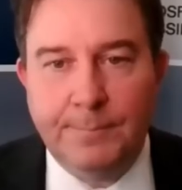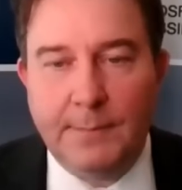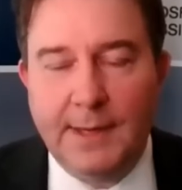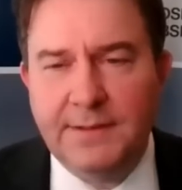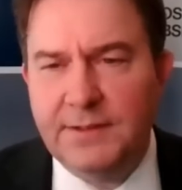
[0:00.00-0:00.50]

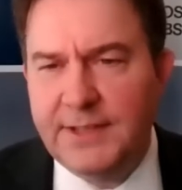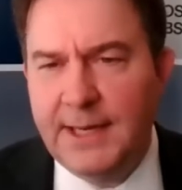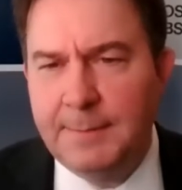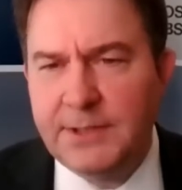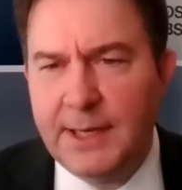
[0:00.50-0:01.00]
At the
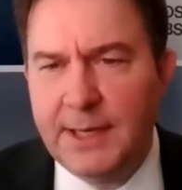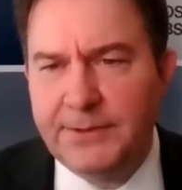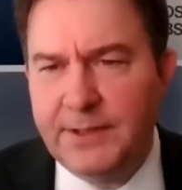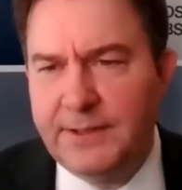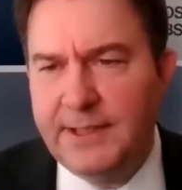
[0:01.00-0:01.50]
same time
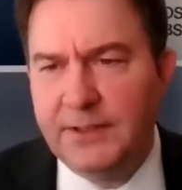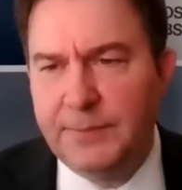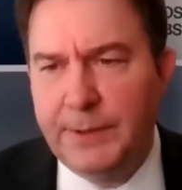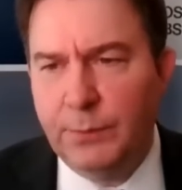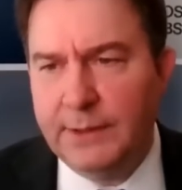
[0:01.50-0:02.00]
as the
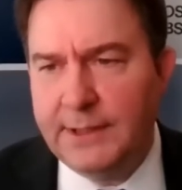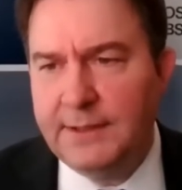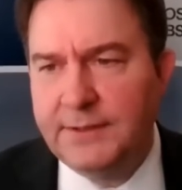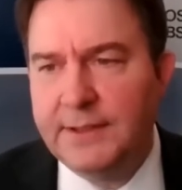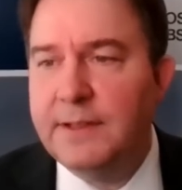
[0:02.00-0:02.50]
DSB
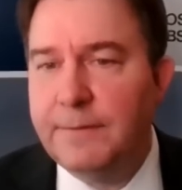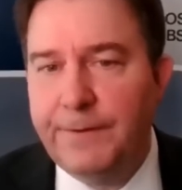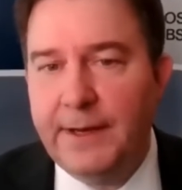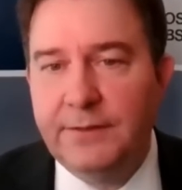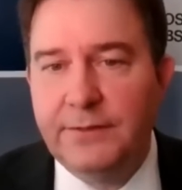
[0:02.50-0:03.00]
release, and in the
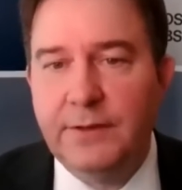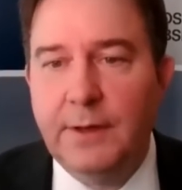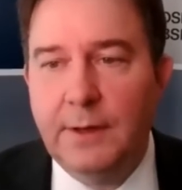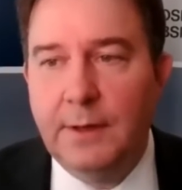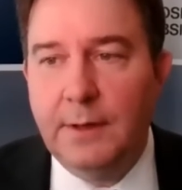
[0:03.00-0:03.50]
face
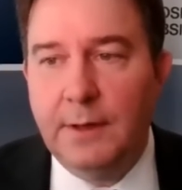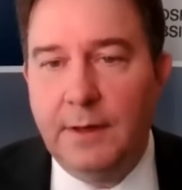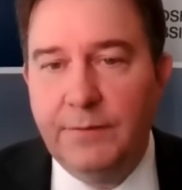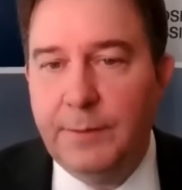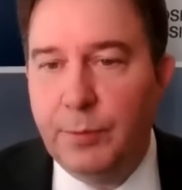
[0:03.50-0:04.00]

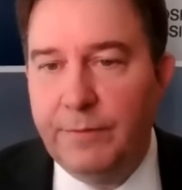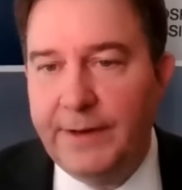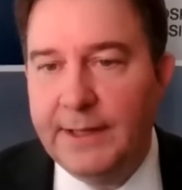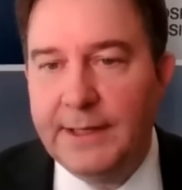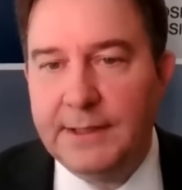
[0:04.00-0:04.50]
of the
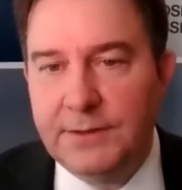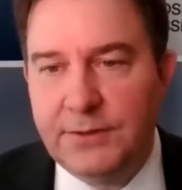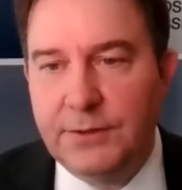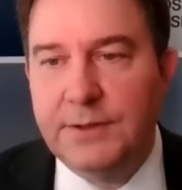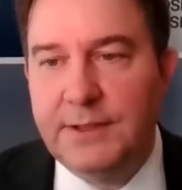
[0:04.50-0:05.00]
prevailing
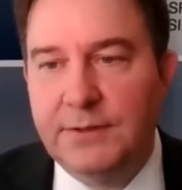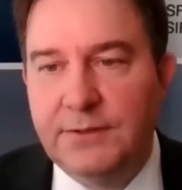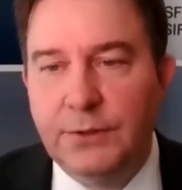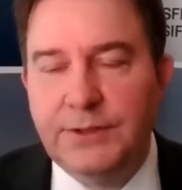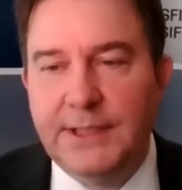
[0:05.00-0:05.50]
uncertainty
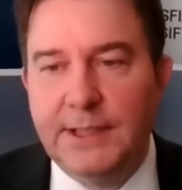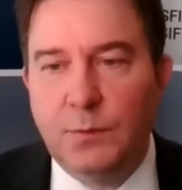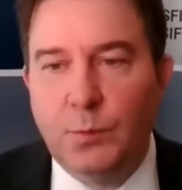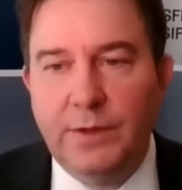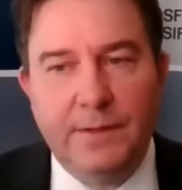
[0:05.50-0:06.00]

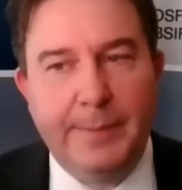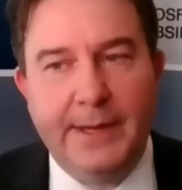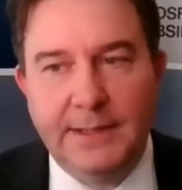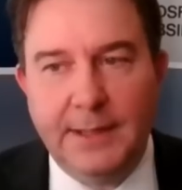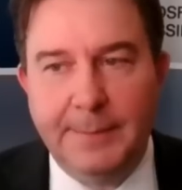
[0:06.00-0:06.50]
associated with the
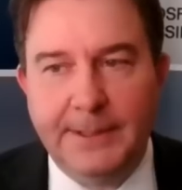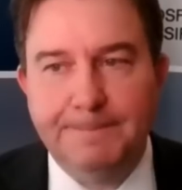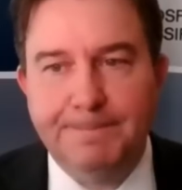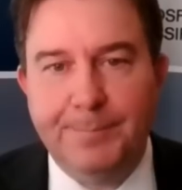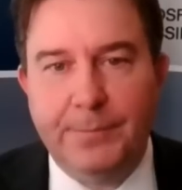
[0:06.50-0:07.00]
pandemic,
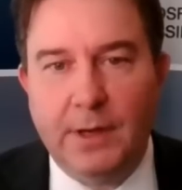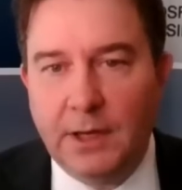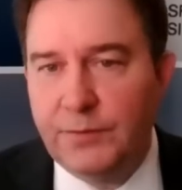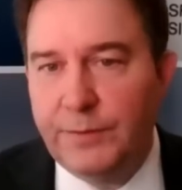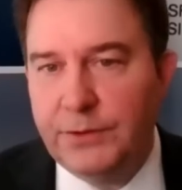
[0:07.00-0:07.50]

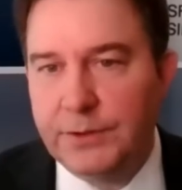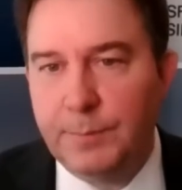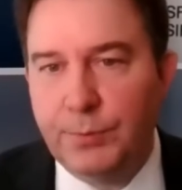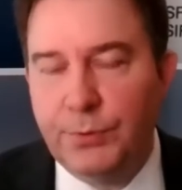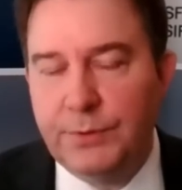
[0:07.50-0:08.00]
OSFI took the
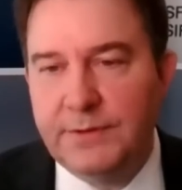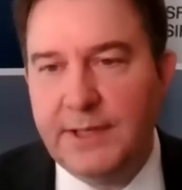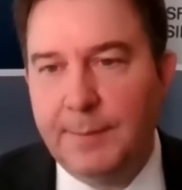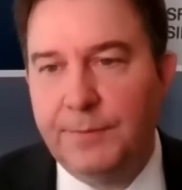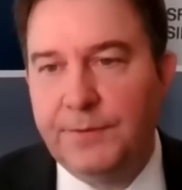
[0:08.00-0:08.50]
prudent
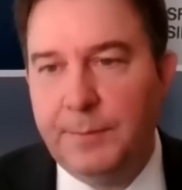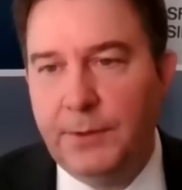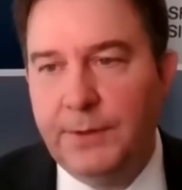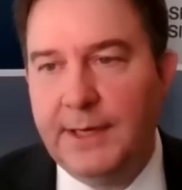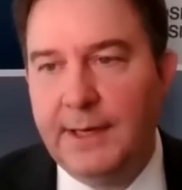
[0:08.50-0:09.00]
step of
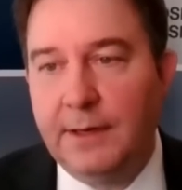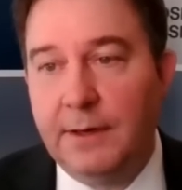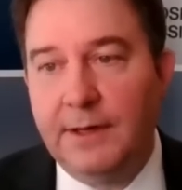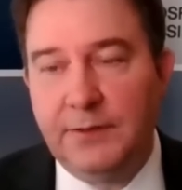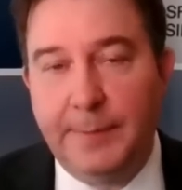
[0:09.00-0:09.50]
communicating
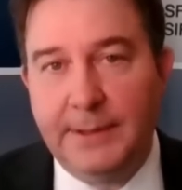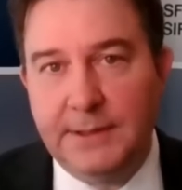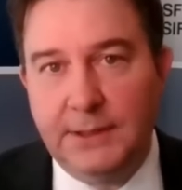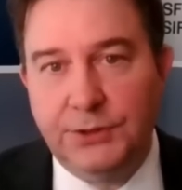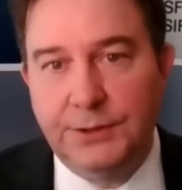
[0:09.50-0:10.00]
our
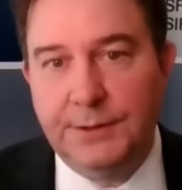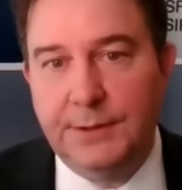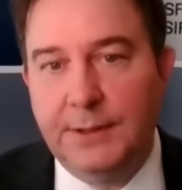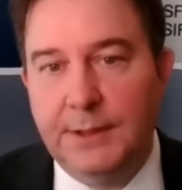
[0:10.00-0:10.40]
expectation